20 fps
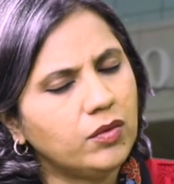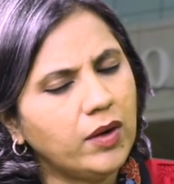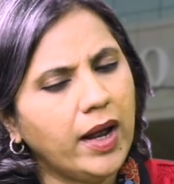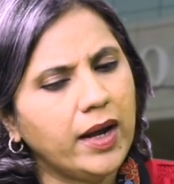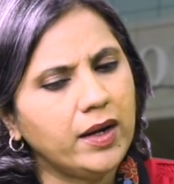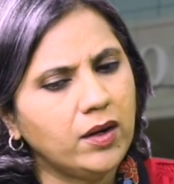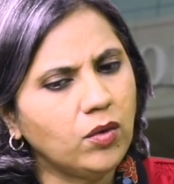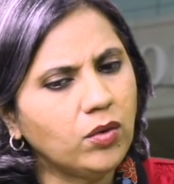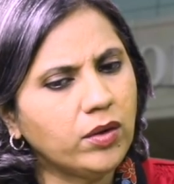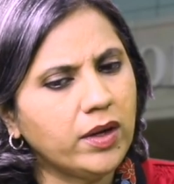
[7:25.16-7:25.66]

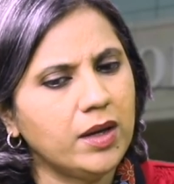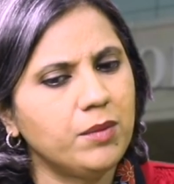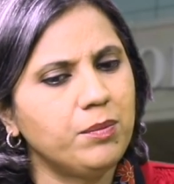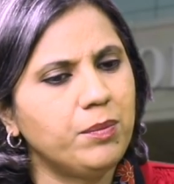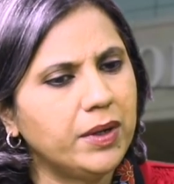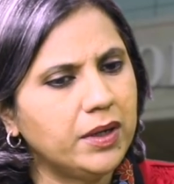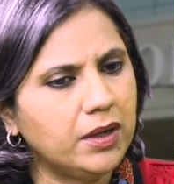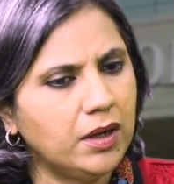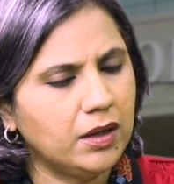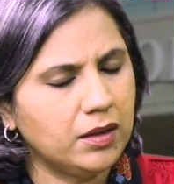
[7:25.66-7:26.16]
Right, okay,
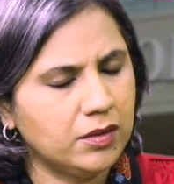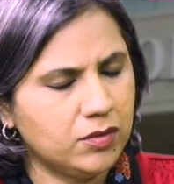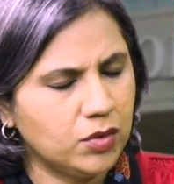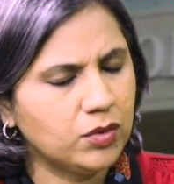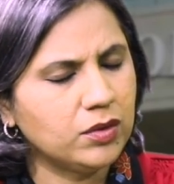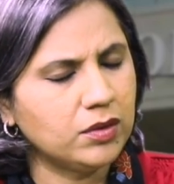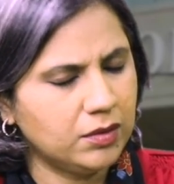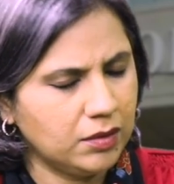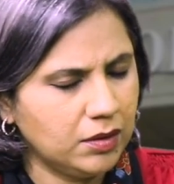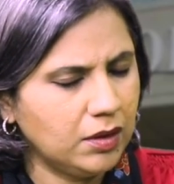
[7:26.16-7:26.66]
but
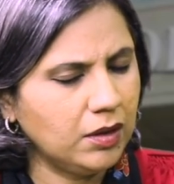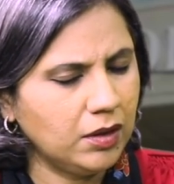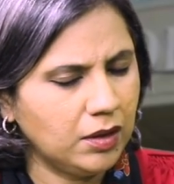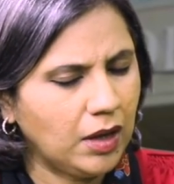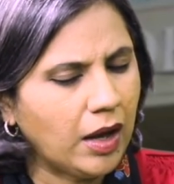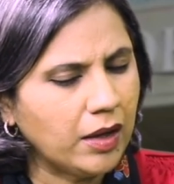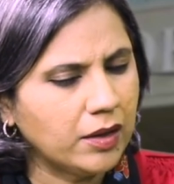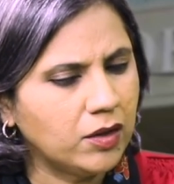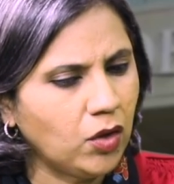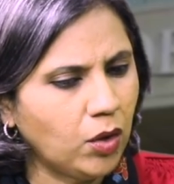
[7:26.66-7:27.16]
so
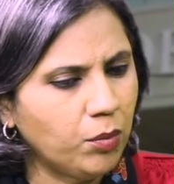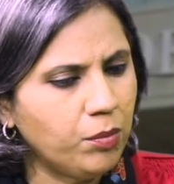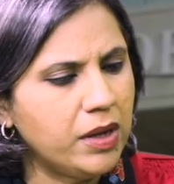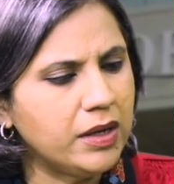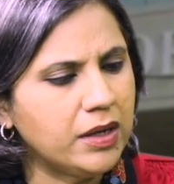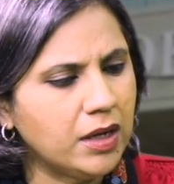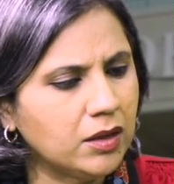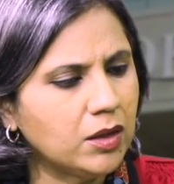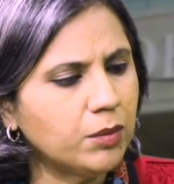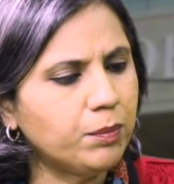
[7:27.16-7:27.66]
you're
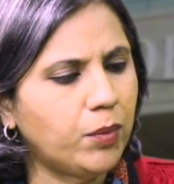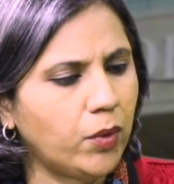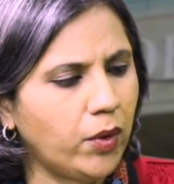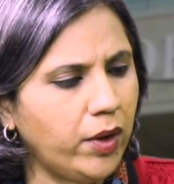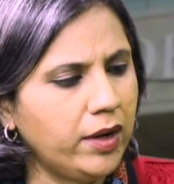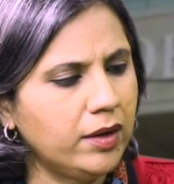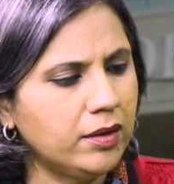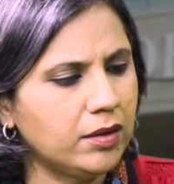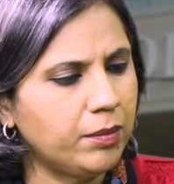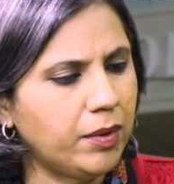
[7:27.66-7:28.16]
making the
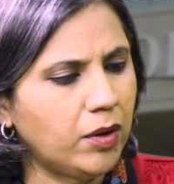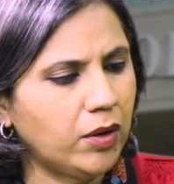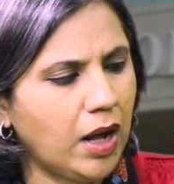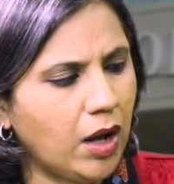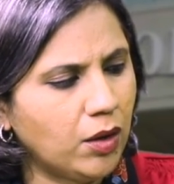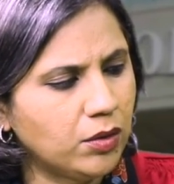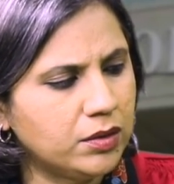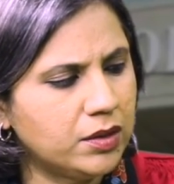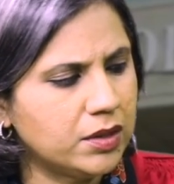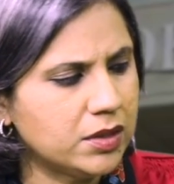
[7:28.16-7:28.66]
point about
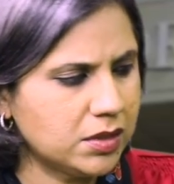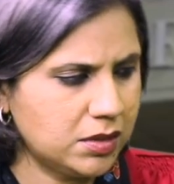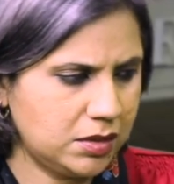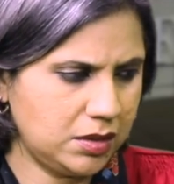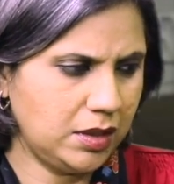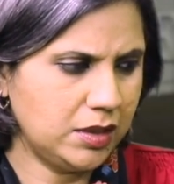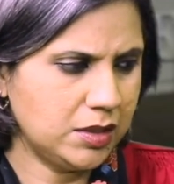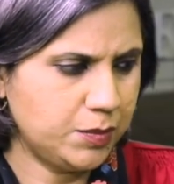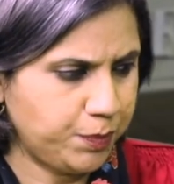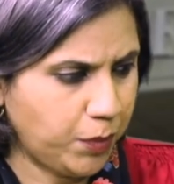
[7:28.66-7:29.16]
how this
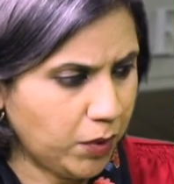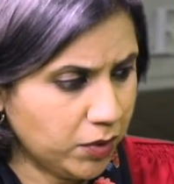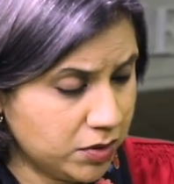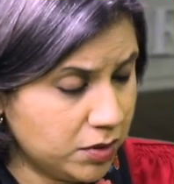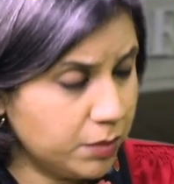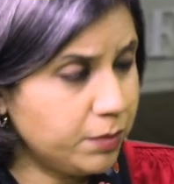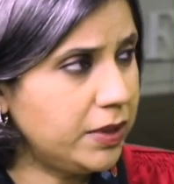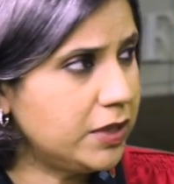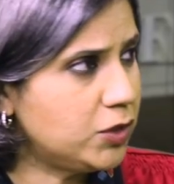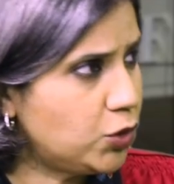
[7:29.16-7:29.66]
is
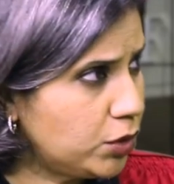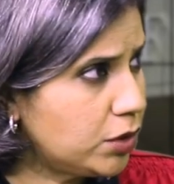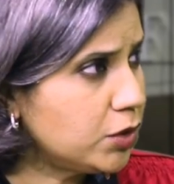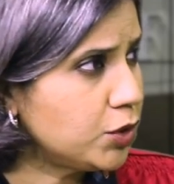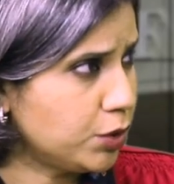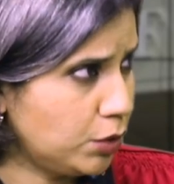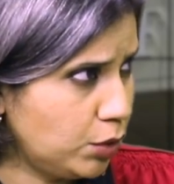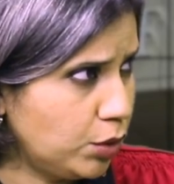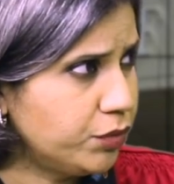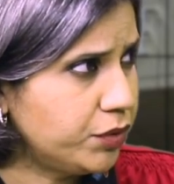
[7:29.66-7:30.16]
possibly
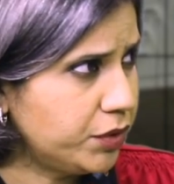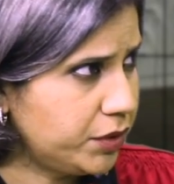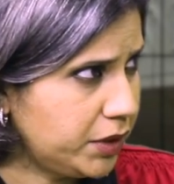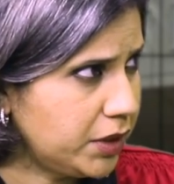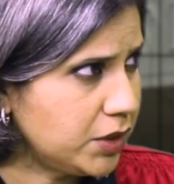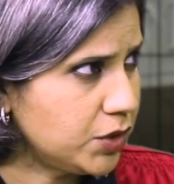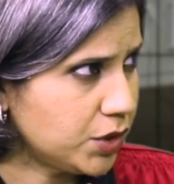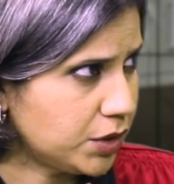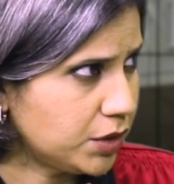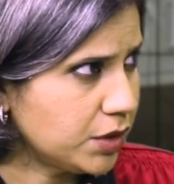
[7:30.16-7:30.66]
judicial
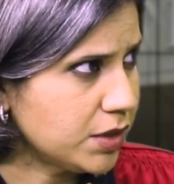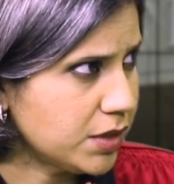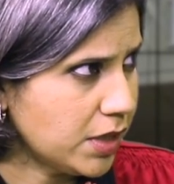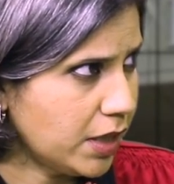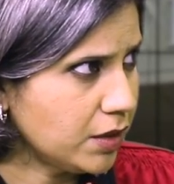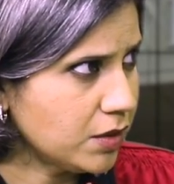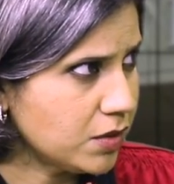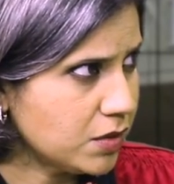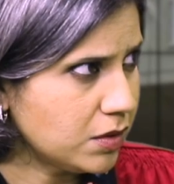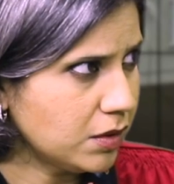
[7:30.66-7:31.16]
overreach in a
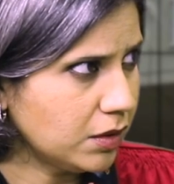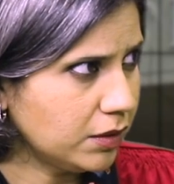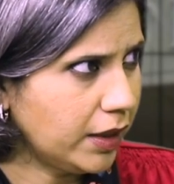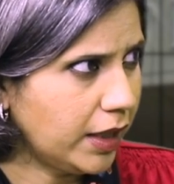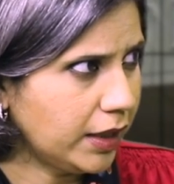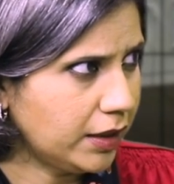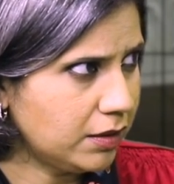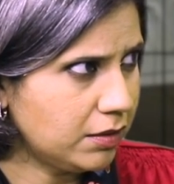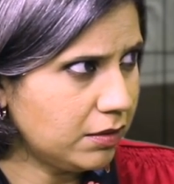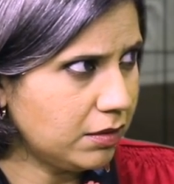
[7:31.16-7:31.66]
sense,
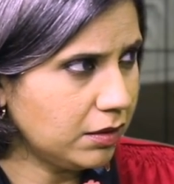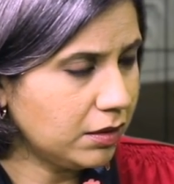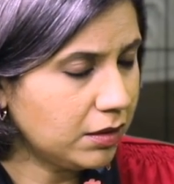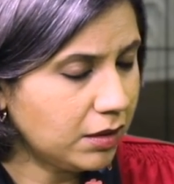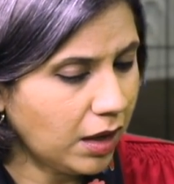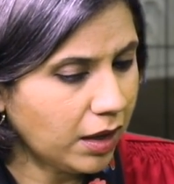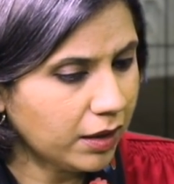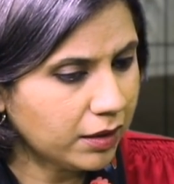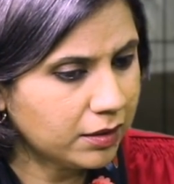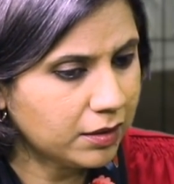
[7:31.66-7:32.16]
that
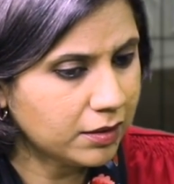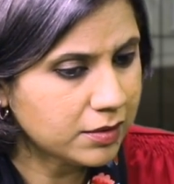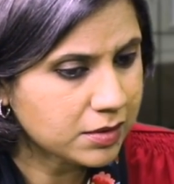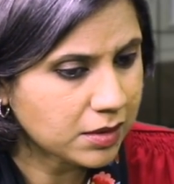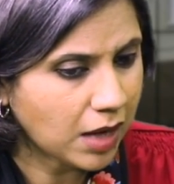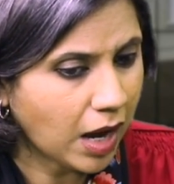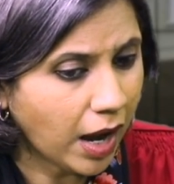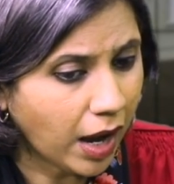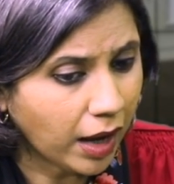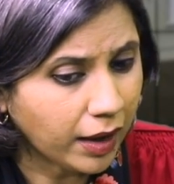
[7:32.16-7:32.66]
this
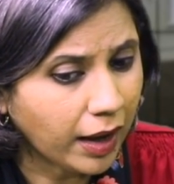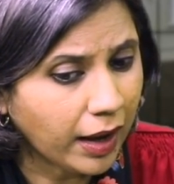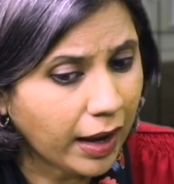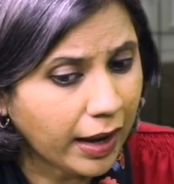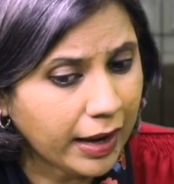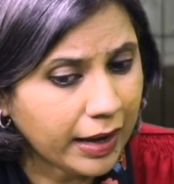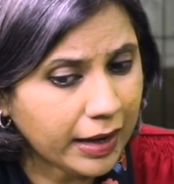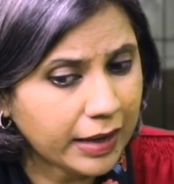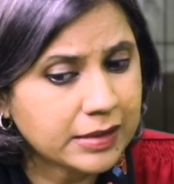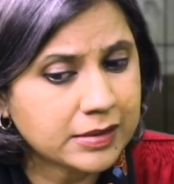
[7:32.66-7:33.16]

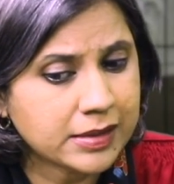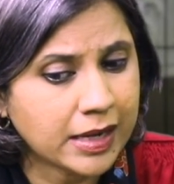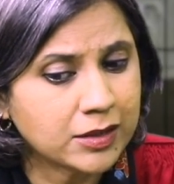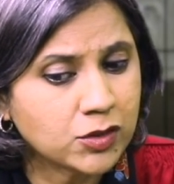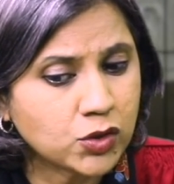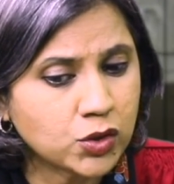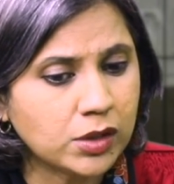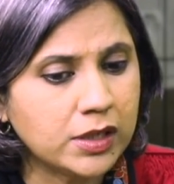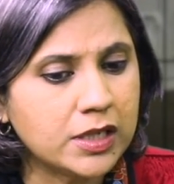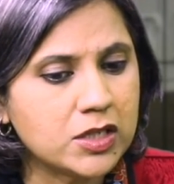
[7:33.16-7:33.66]

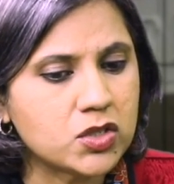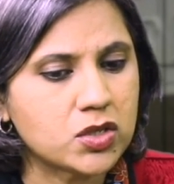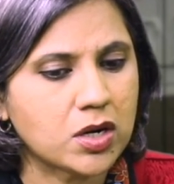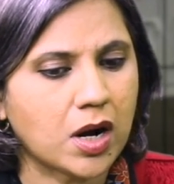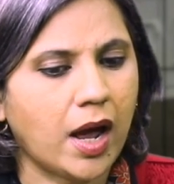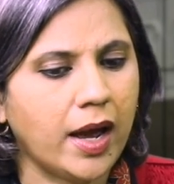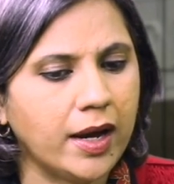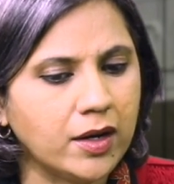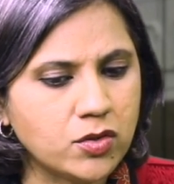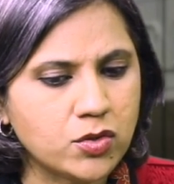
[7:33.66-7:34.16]
essentially
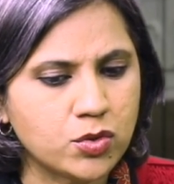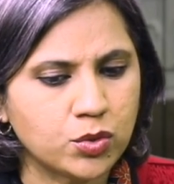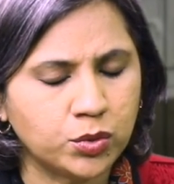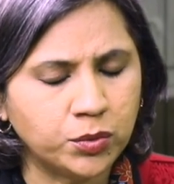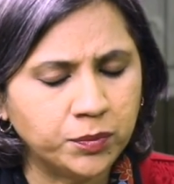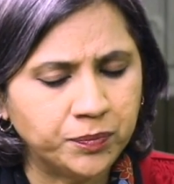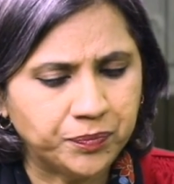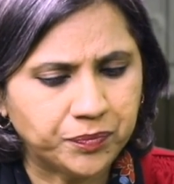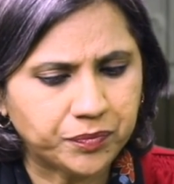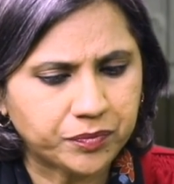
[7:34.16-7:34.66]
trying
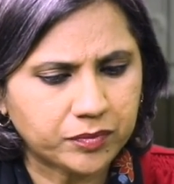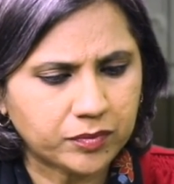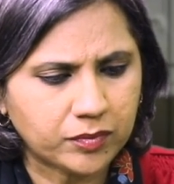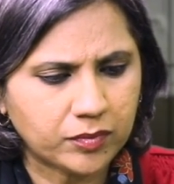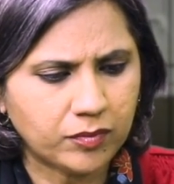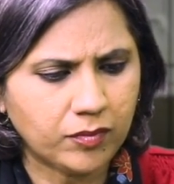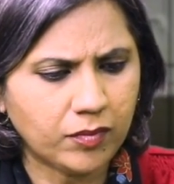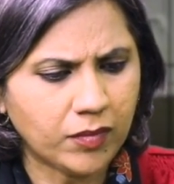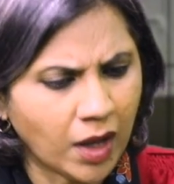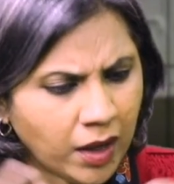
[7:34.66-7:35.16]
to
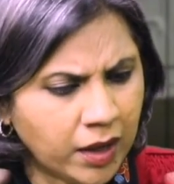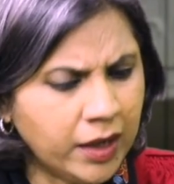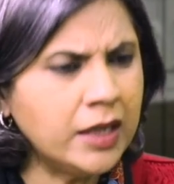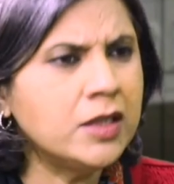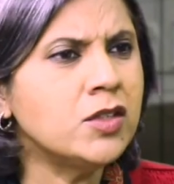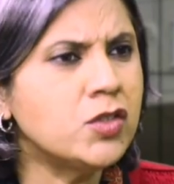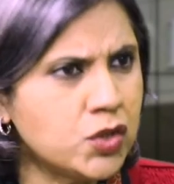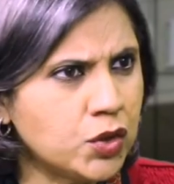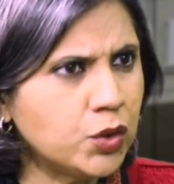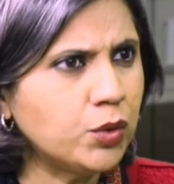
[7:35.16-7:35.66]

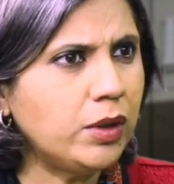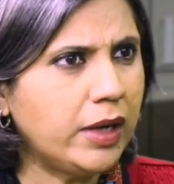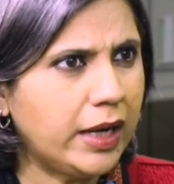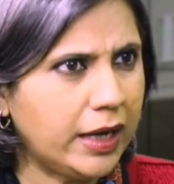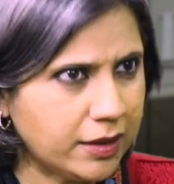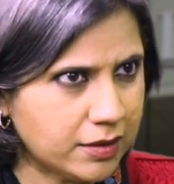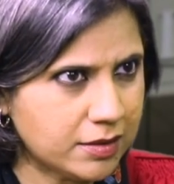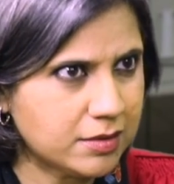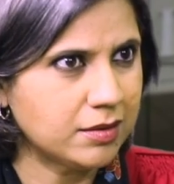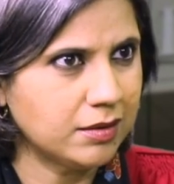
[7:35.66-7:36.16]

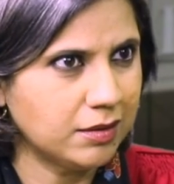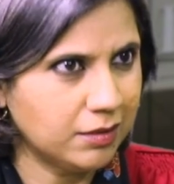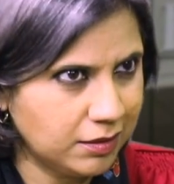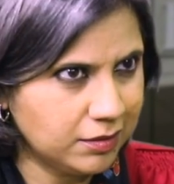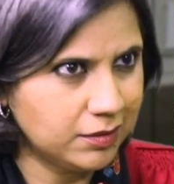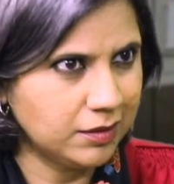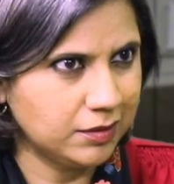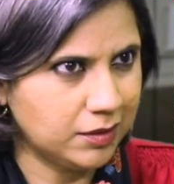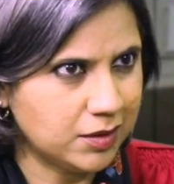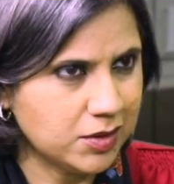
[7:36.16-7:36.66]
insulate
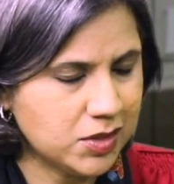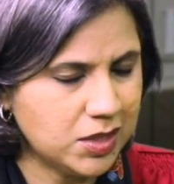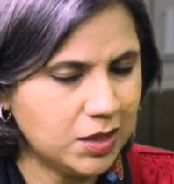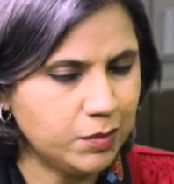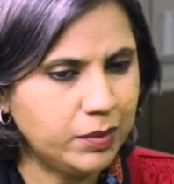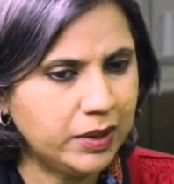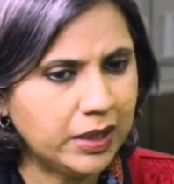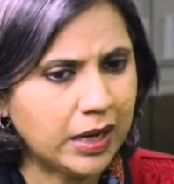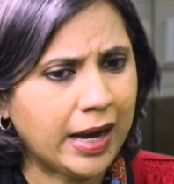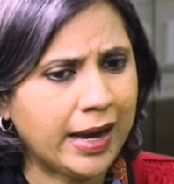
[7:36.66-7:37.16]
the
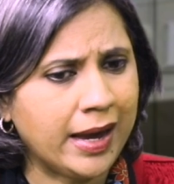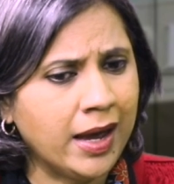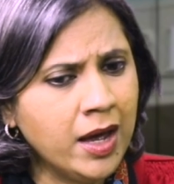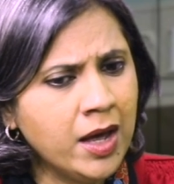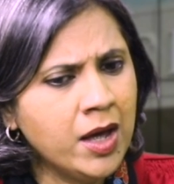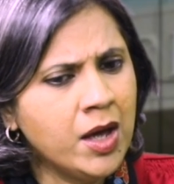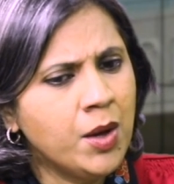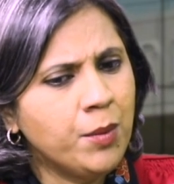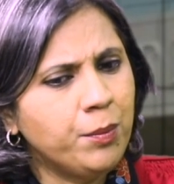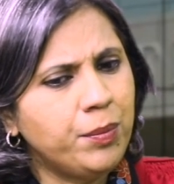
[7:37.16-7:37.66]
CBI.
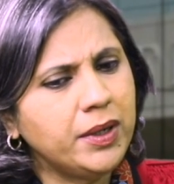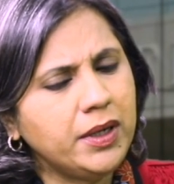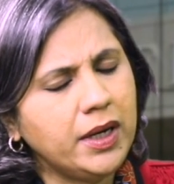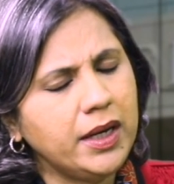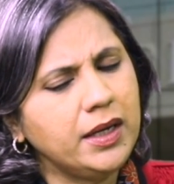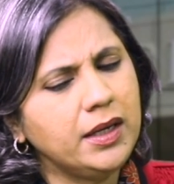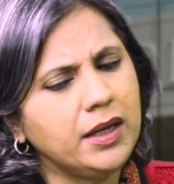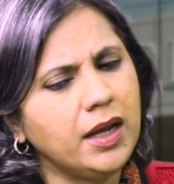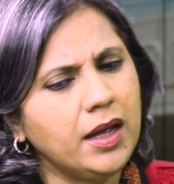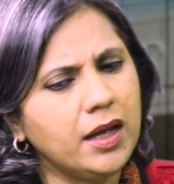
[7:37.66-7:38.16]
But
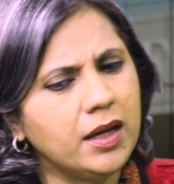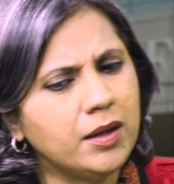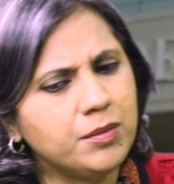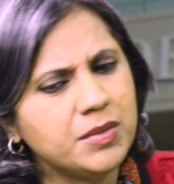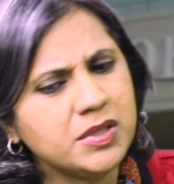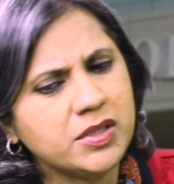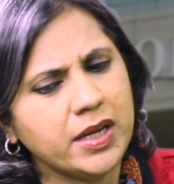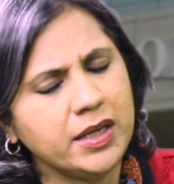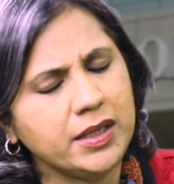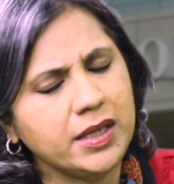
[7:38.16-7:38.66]
in,
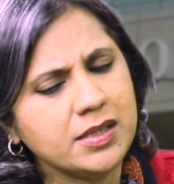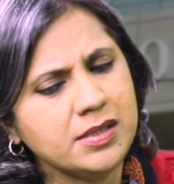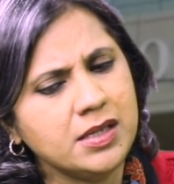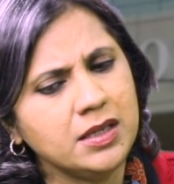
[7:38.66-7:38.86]
Mr. N.K.